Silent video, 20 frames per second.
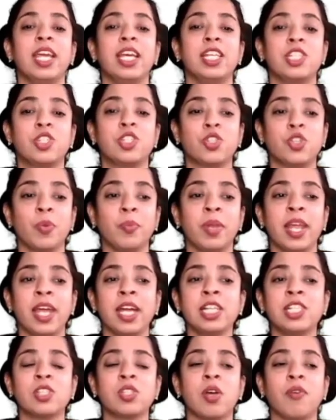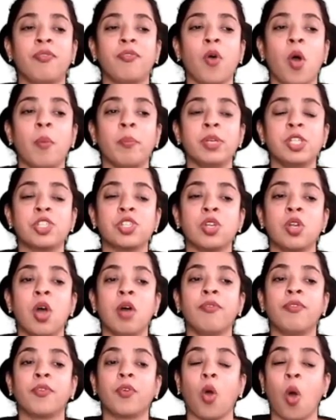stimulates the formation
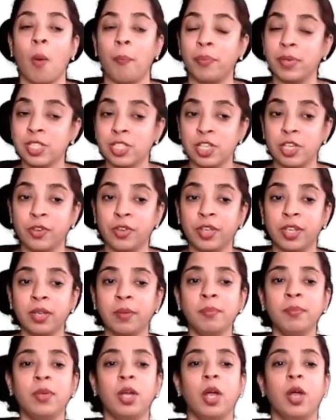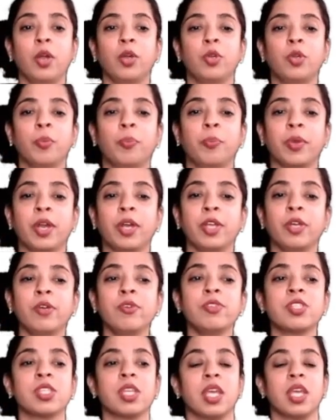of corpus luteum to
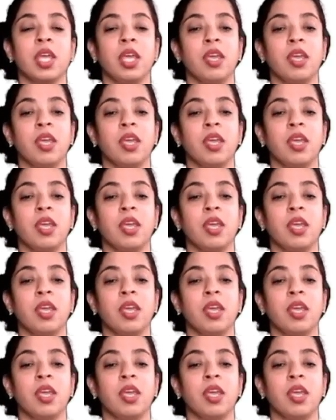produce